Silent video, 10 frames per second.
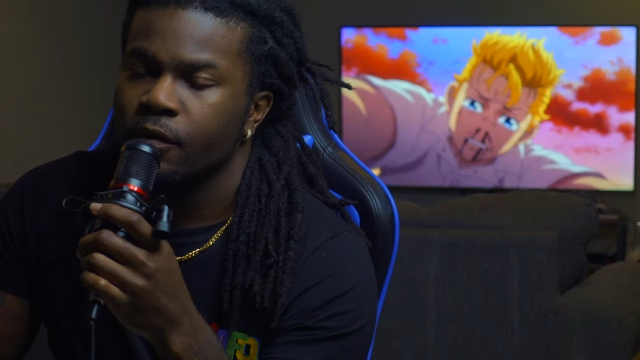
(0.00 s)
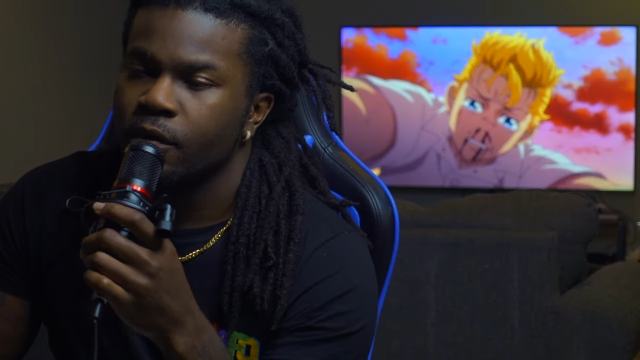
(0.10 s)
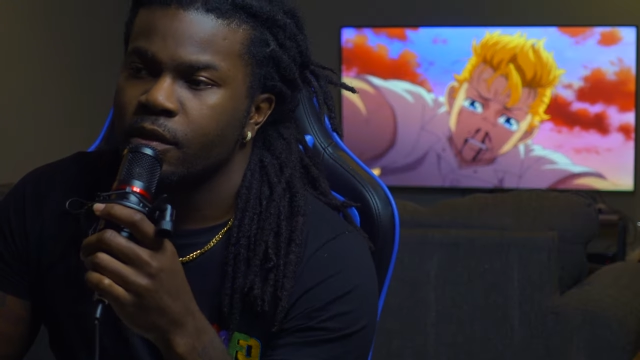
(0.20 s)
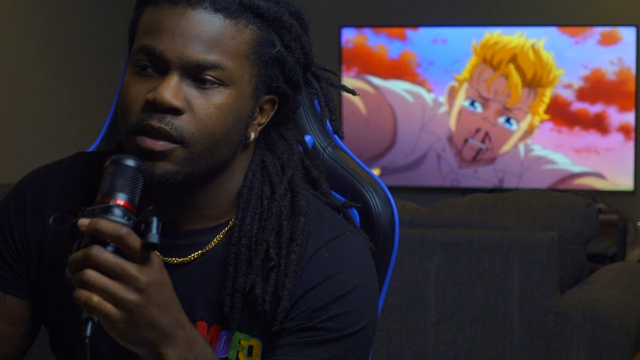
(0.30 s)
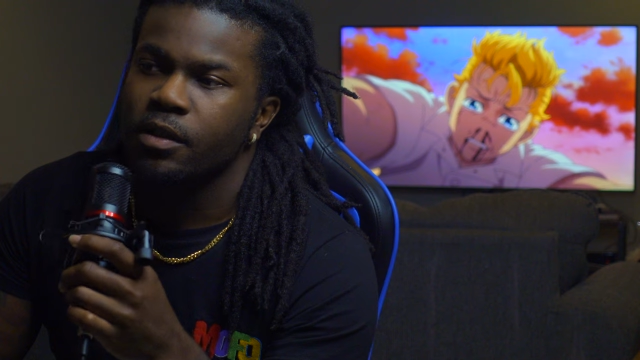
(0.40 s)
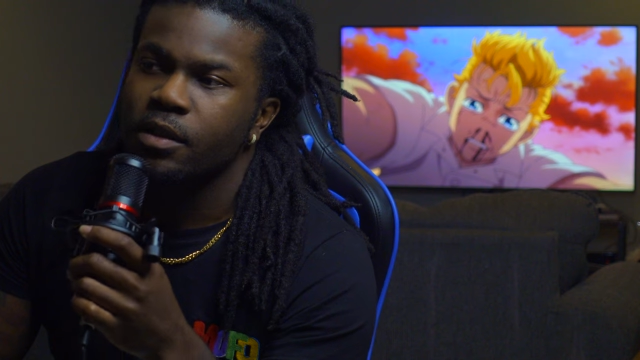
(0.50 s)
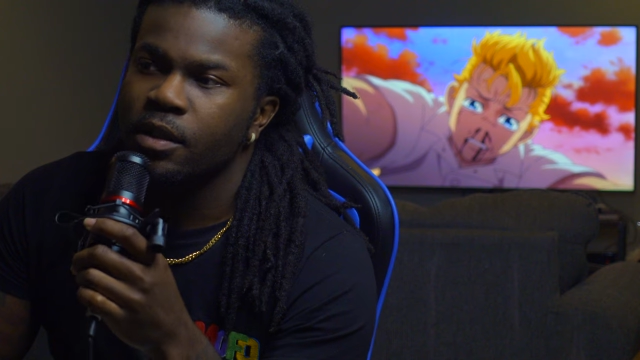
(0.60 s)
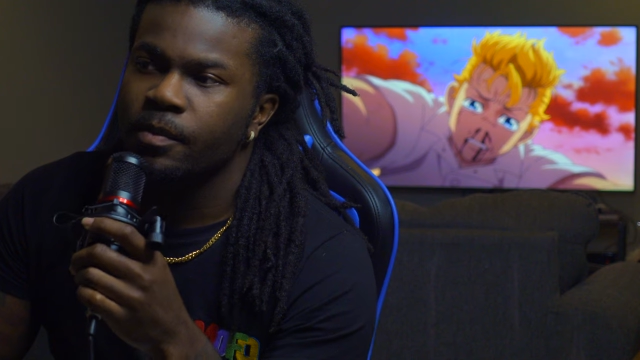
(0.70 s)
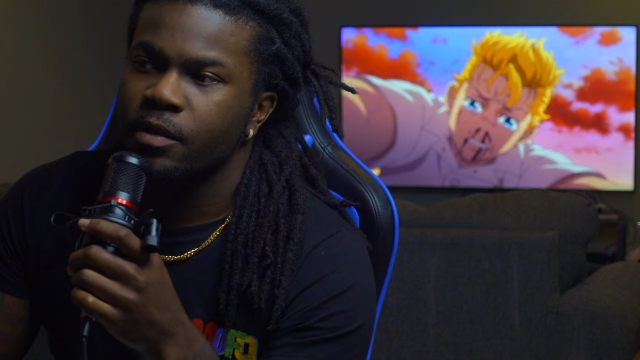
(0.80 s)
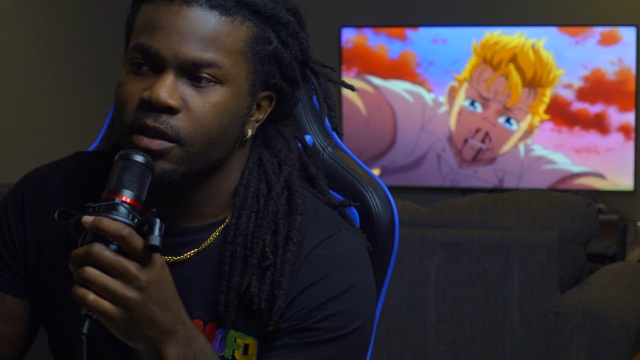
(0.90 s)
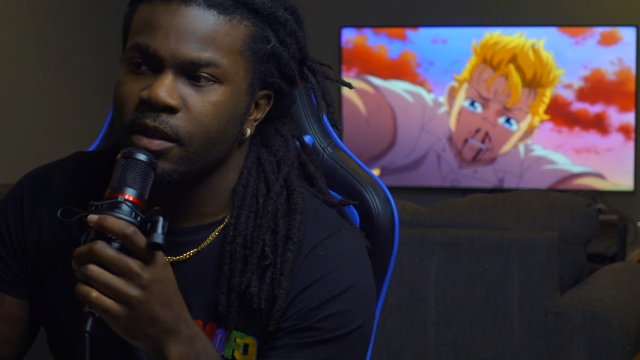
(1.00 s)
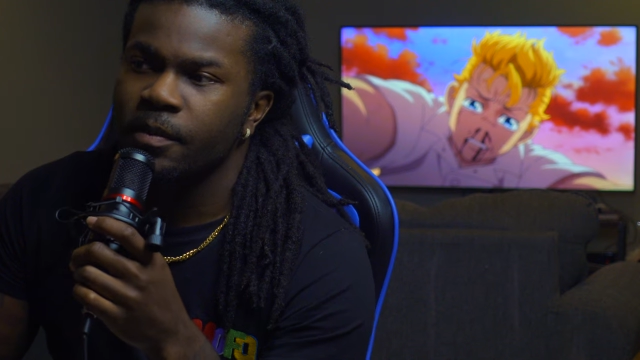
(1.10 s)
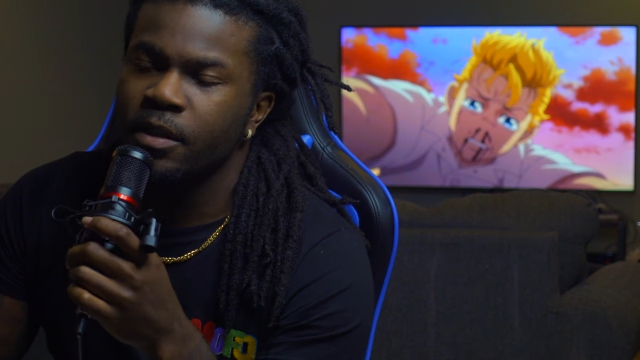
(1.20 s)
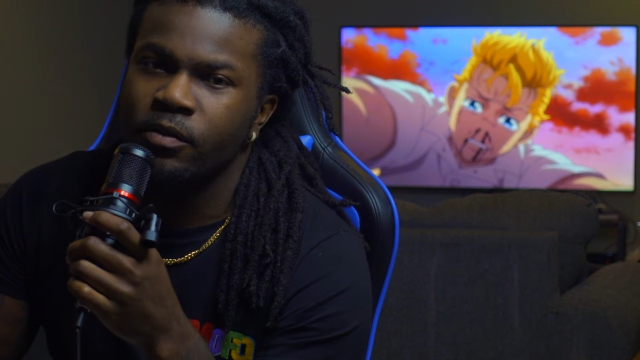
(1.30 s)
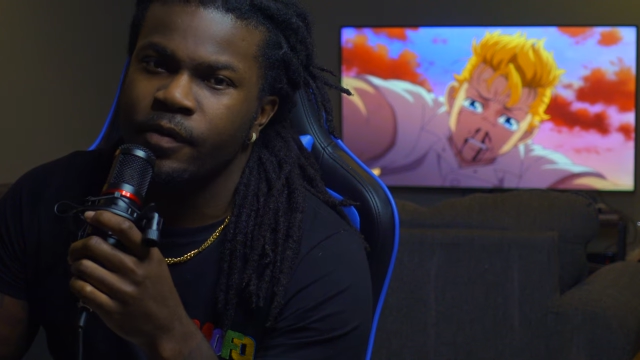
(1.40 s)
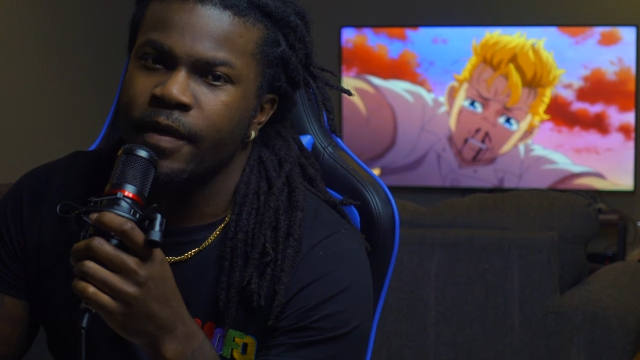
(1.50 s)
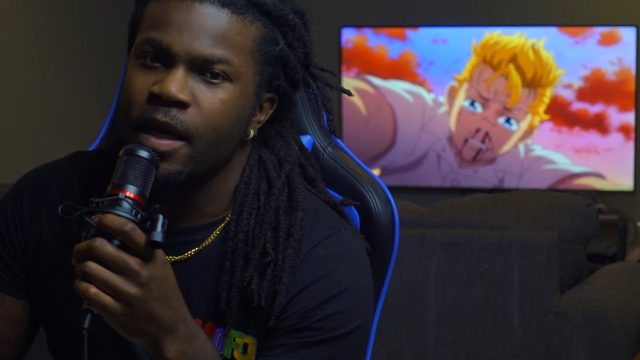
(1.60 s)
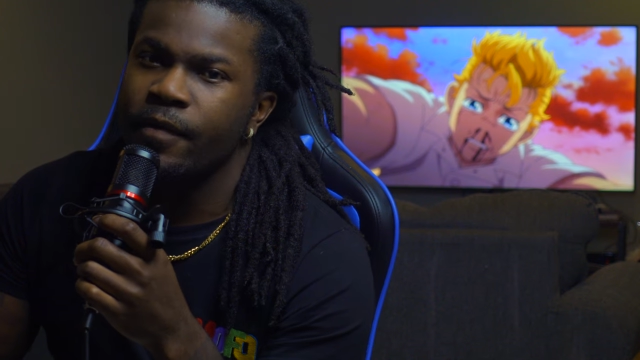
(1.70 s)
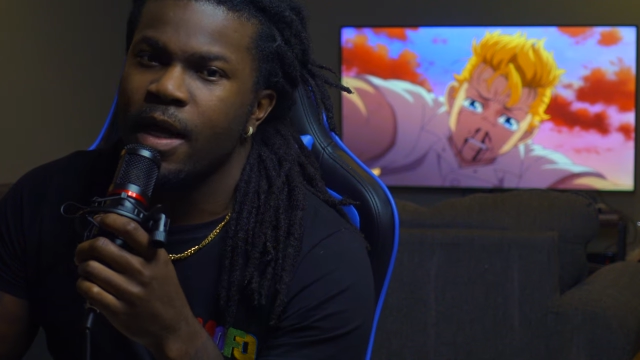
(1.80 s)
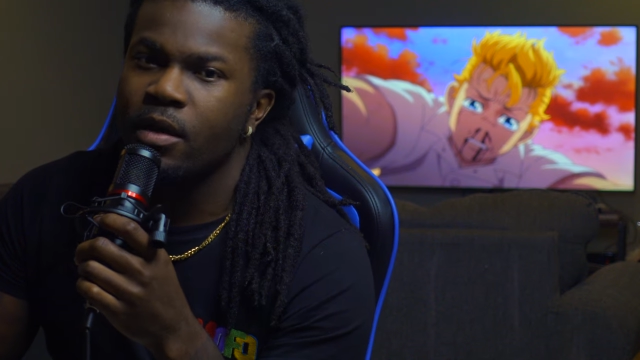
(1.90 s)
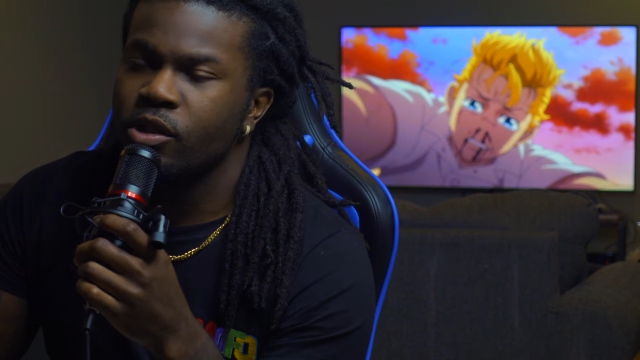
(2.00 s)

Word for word: Son, Slim, Slim don't even have a...